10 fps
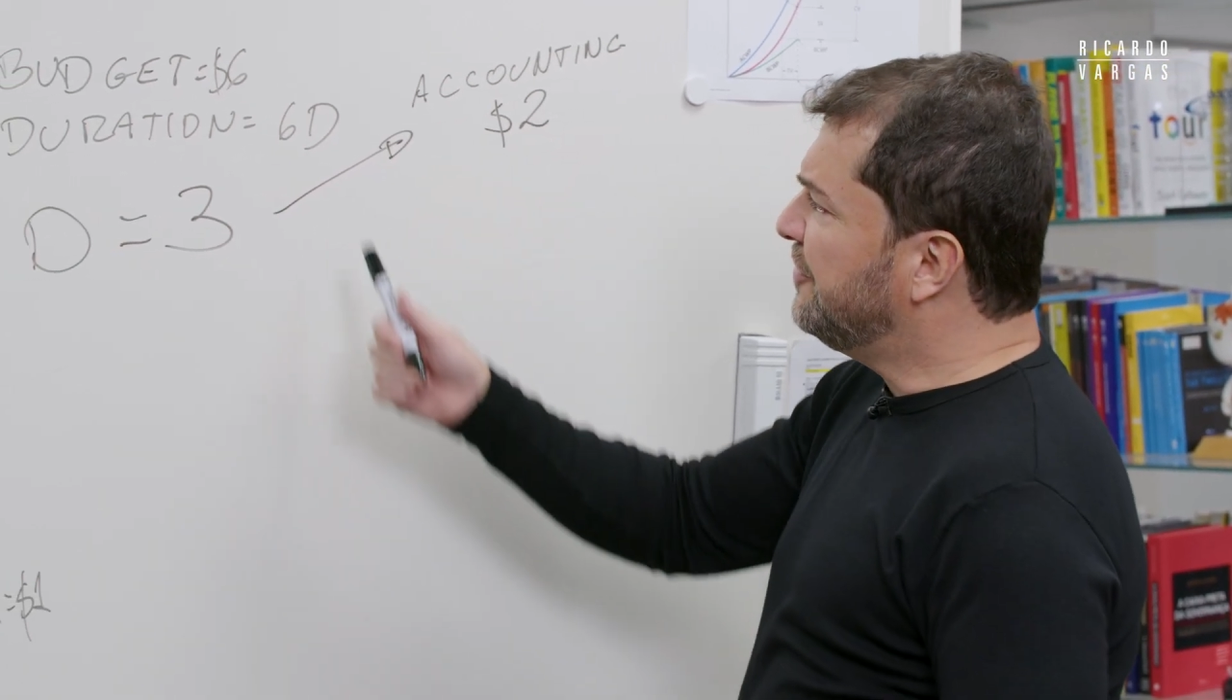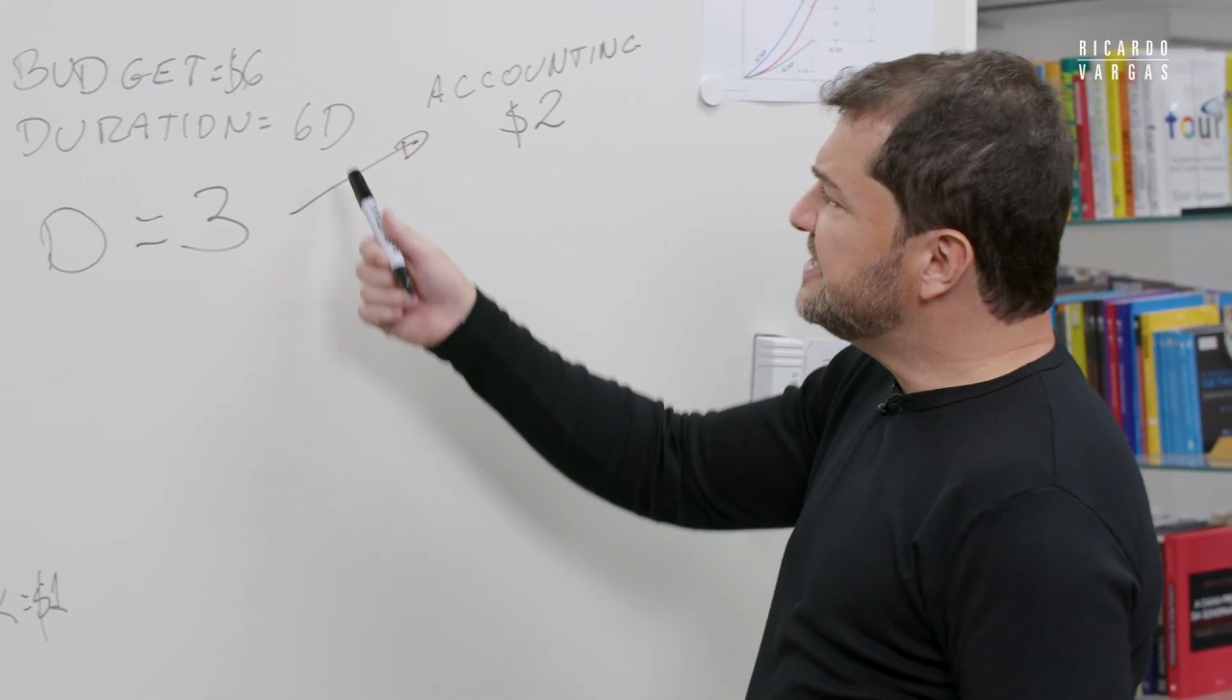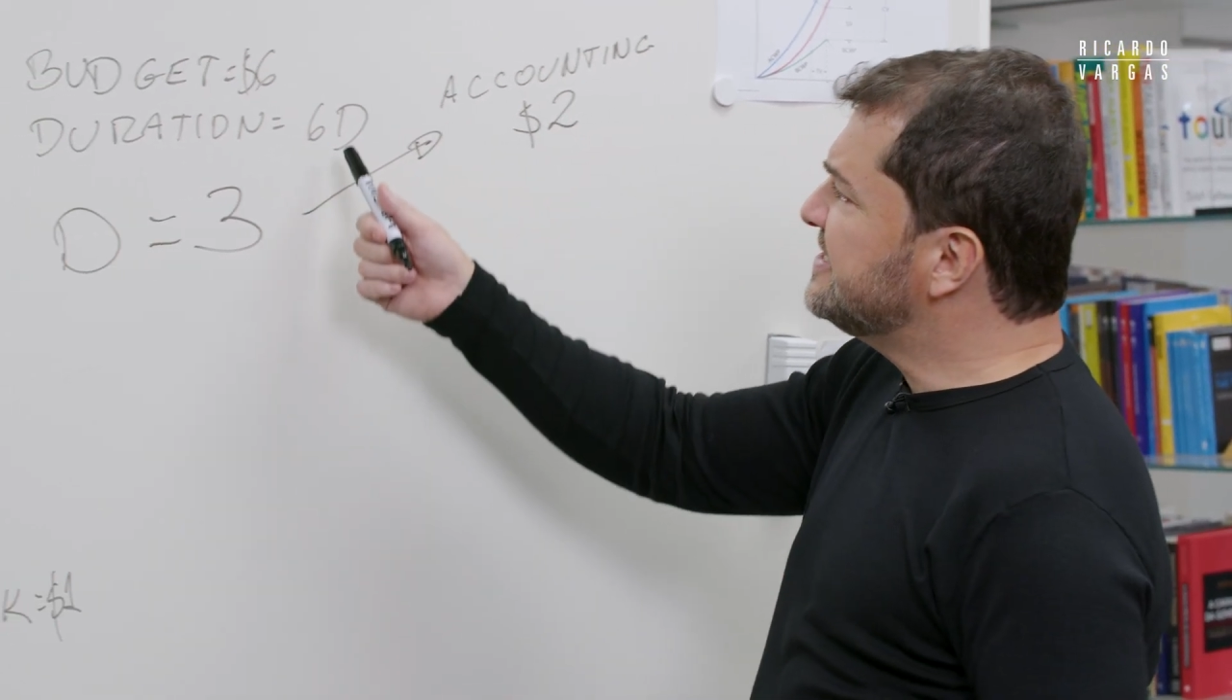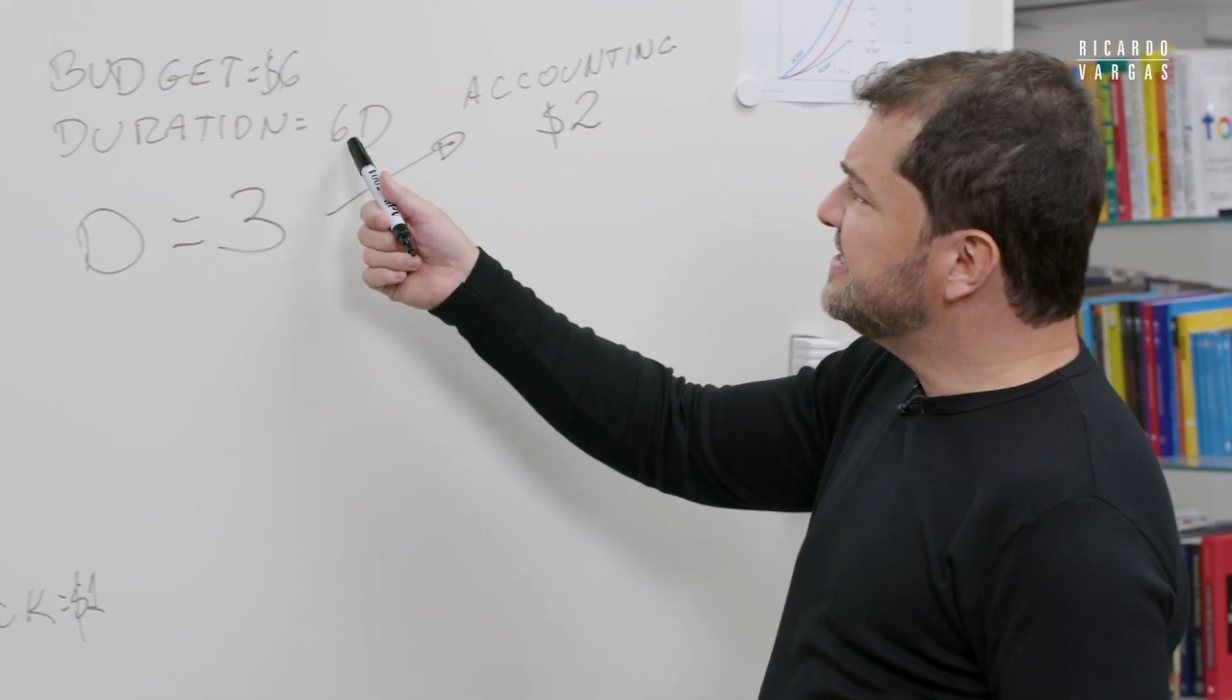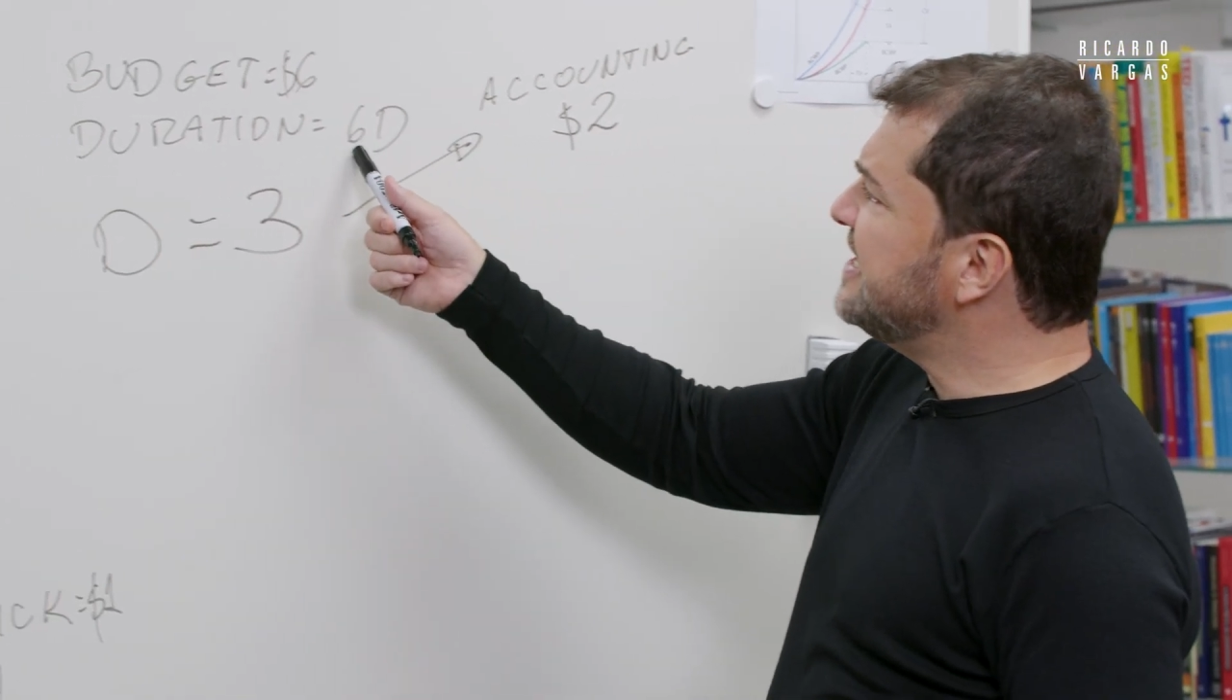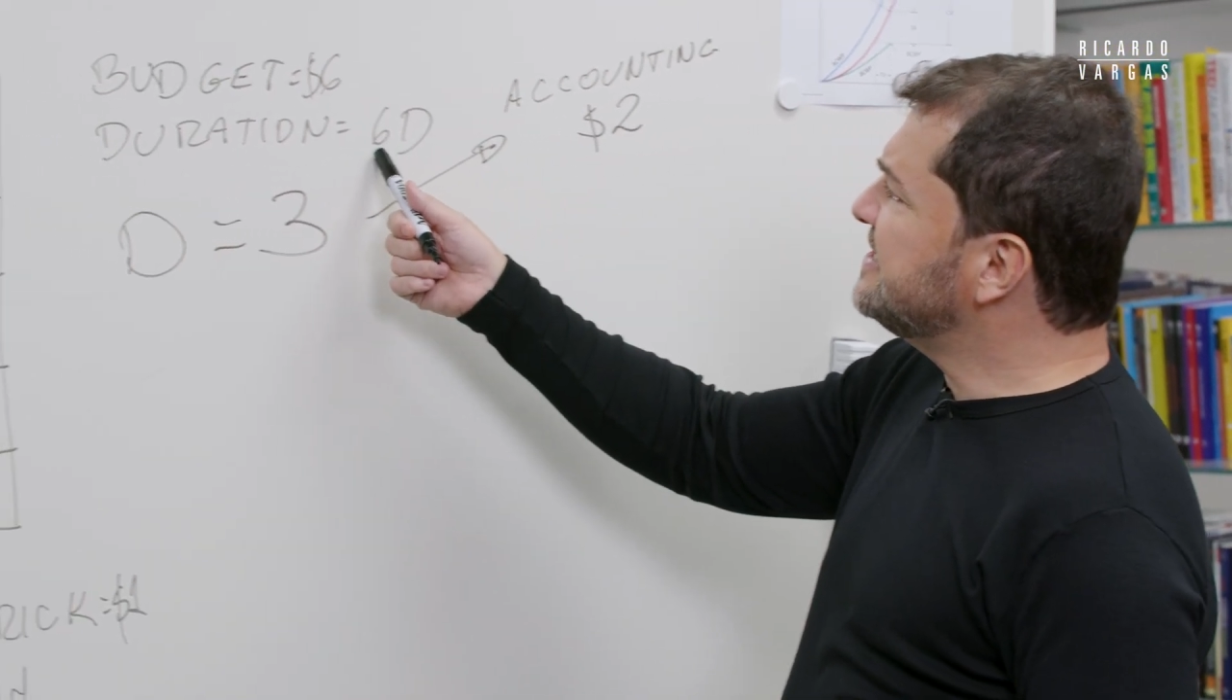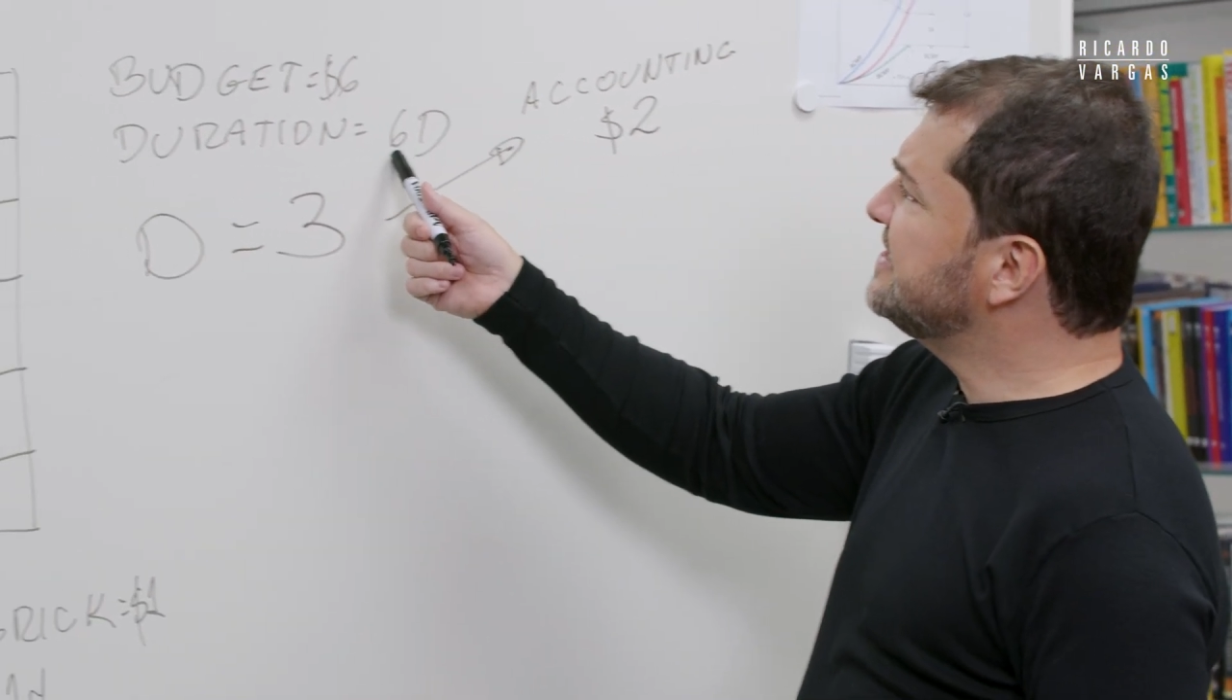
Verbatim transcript: it's six